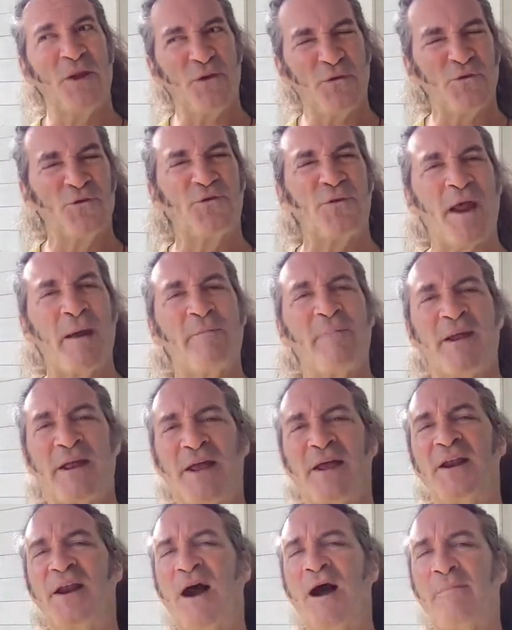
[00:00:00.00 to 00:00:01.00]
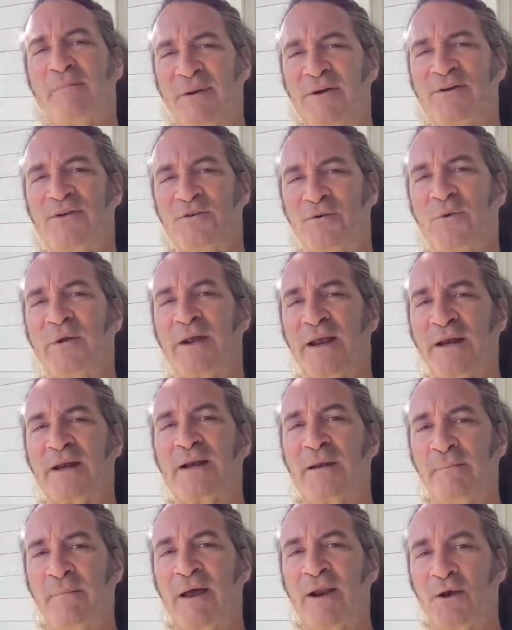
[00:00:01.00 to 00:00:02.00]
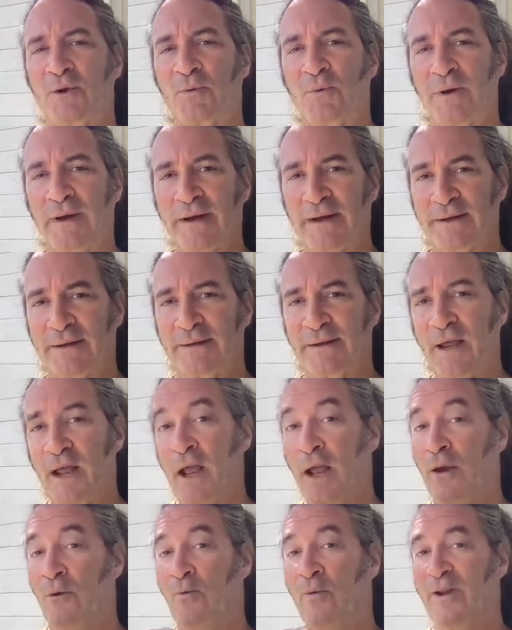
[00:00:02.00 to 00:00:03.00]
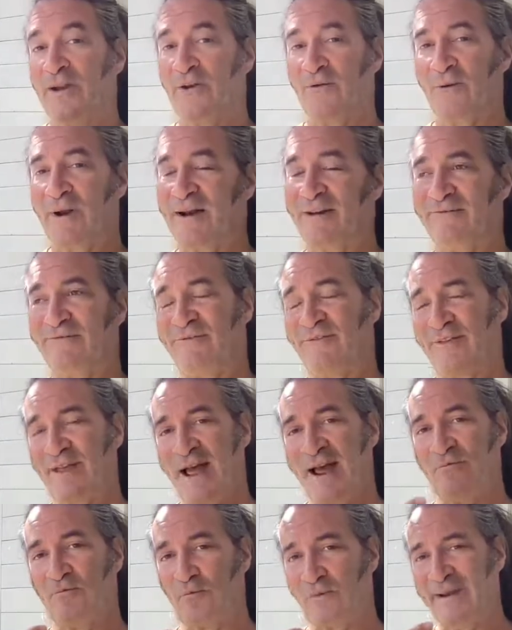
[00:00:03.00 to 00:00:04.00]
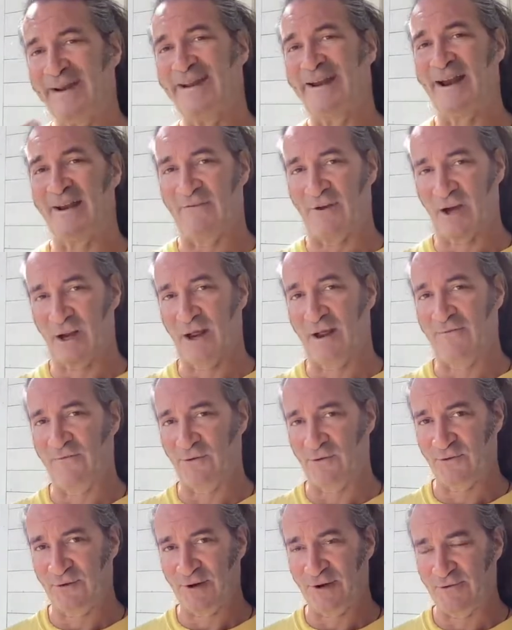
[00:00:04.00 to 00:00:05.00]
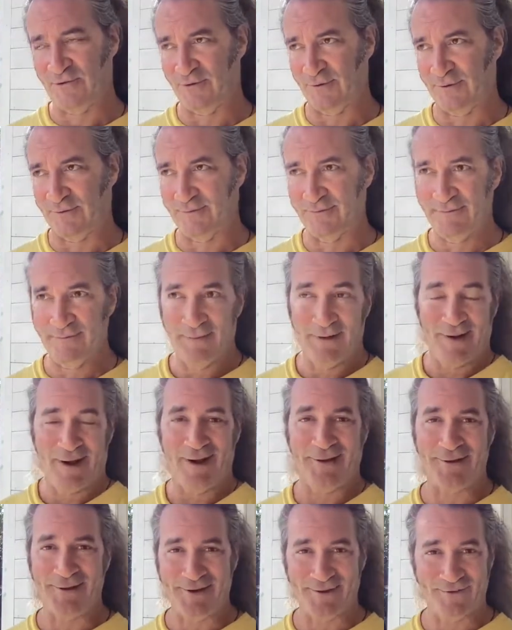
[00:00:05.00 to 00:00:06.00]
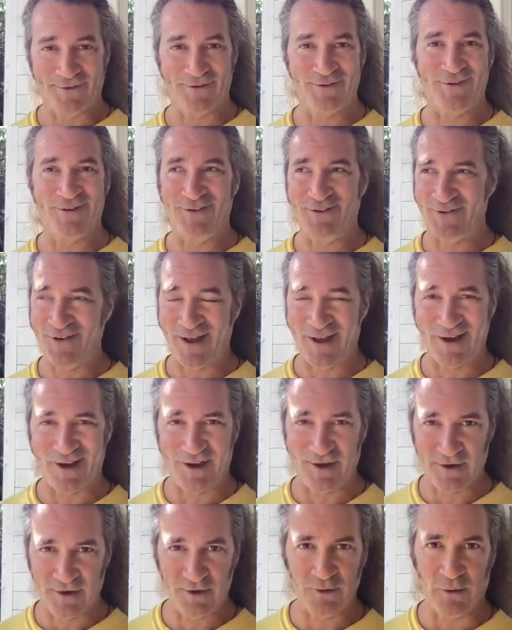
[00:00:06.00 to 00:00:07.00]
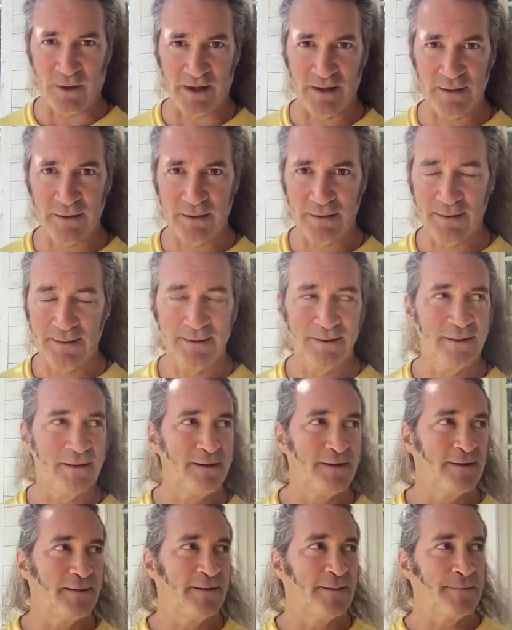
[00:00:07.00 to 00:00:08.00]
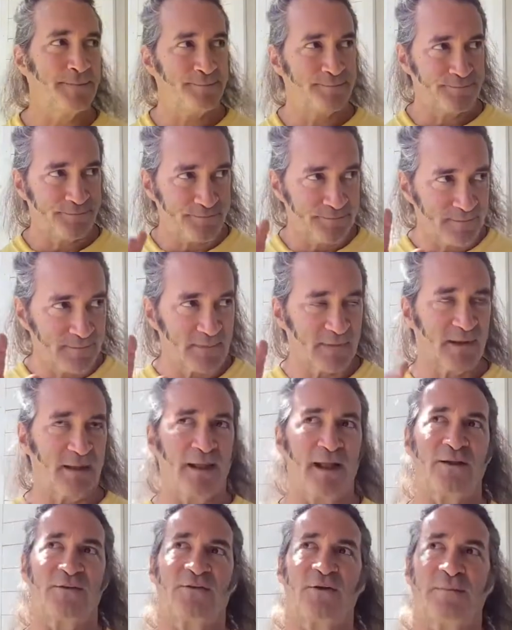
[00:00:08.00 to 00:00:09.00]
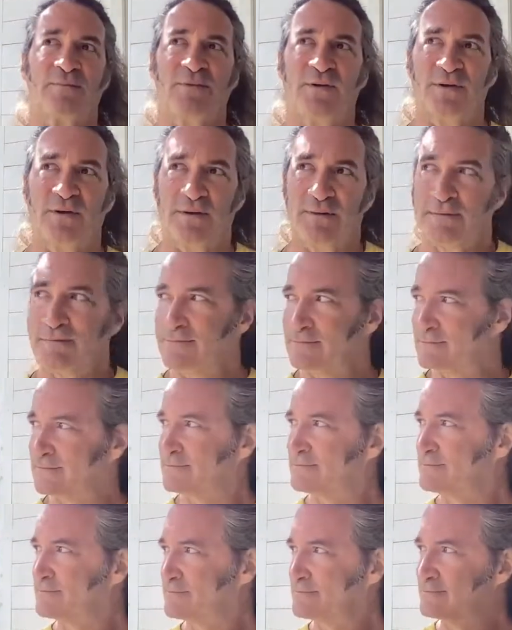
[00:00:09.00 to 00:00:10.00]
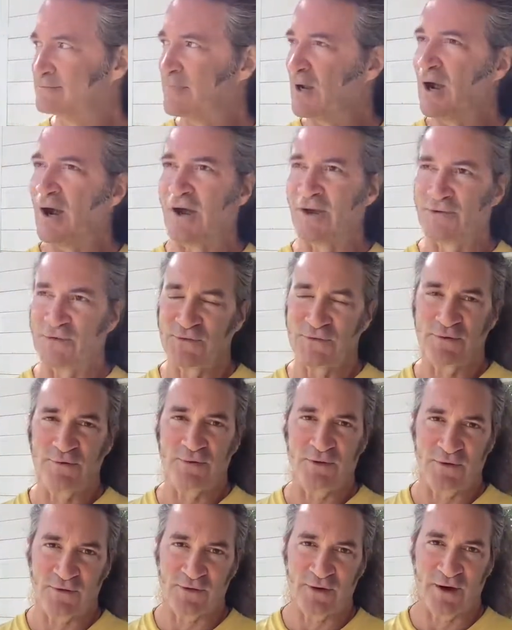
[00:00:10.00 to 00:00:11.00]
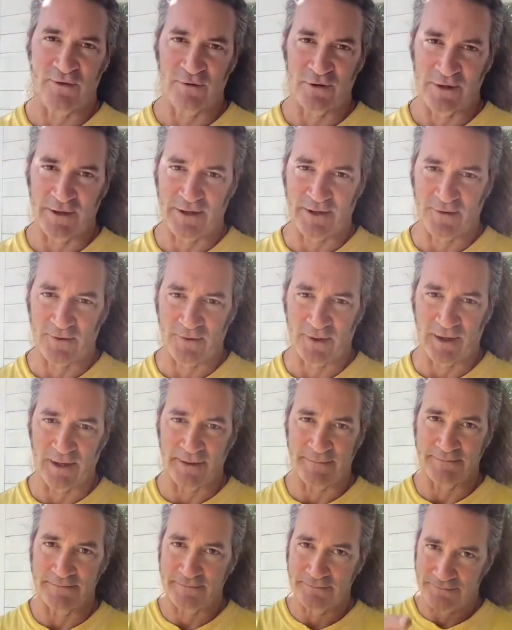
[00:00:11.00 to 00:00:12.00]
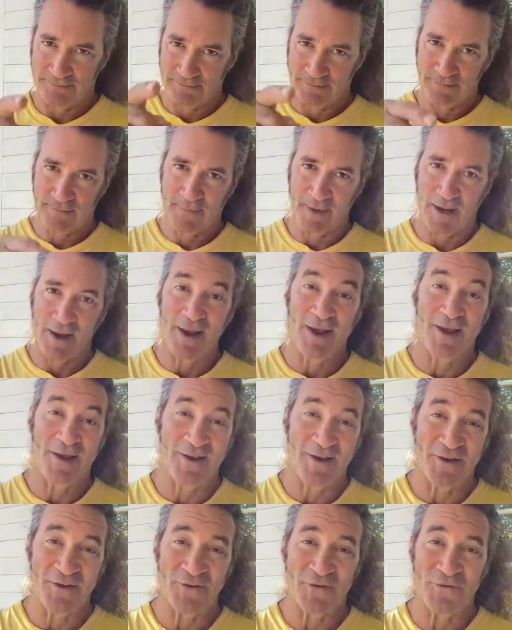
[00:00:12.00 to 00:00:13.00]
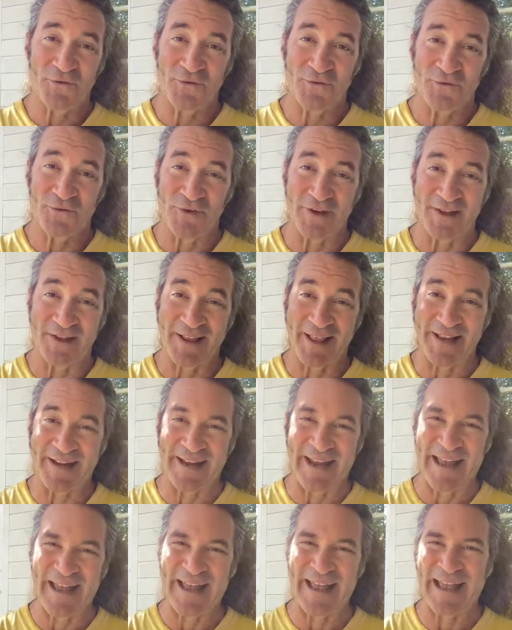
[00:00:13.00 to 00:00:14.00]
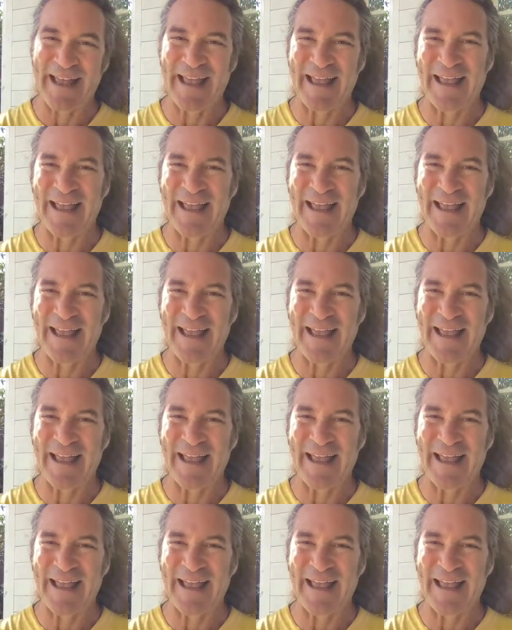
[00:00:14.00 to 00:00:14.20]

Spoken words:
stepping it up and doing it in a better way. When you're ready for that, we can have a conversation. I could even teach you how to do it. That's up to us to discover later on. See you later.